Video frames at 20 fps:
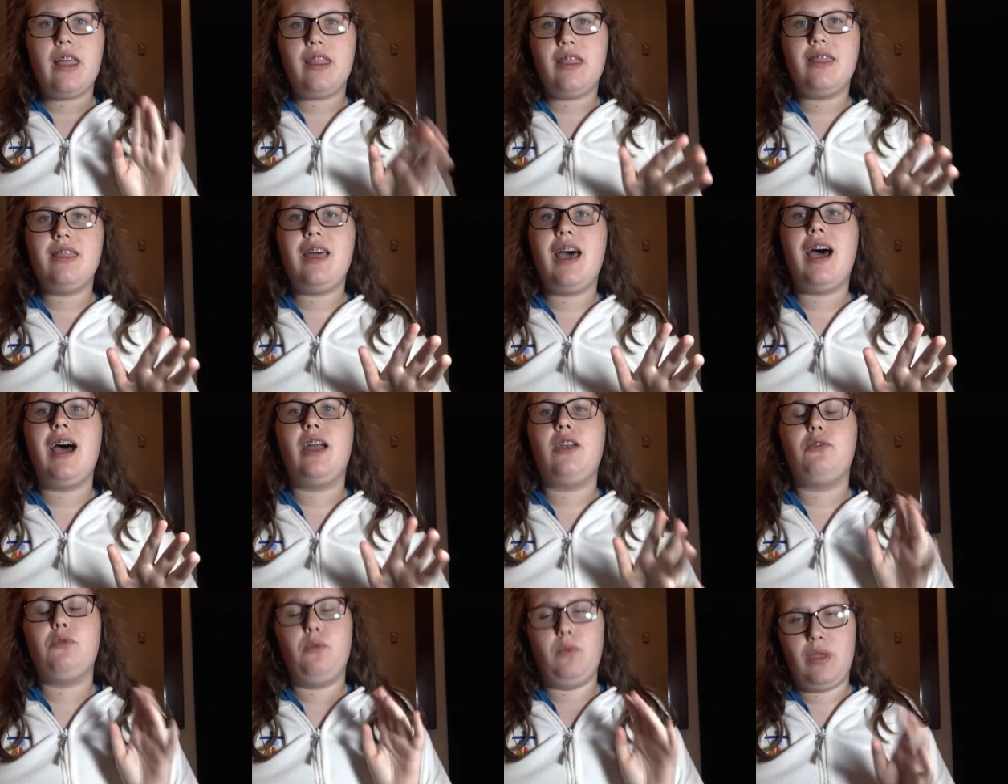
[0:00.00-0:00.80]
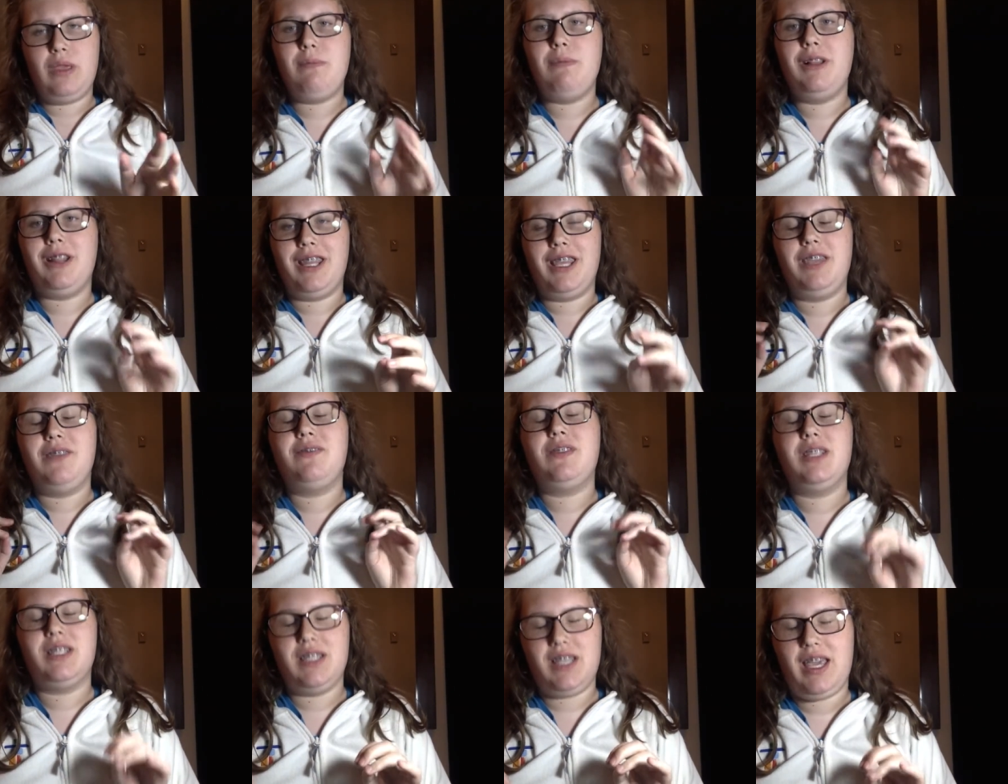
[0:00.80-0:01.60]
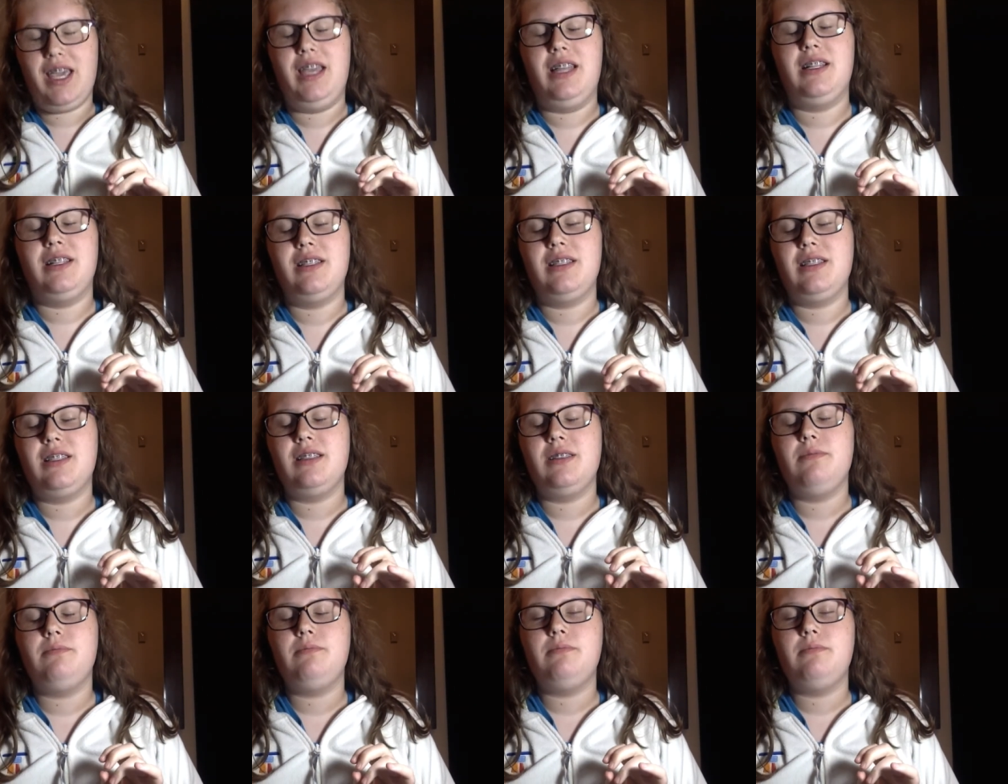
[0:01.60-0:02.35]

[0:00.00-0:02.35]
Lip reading: that we believed as kids.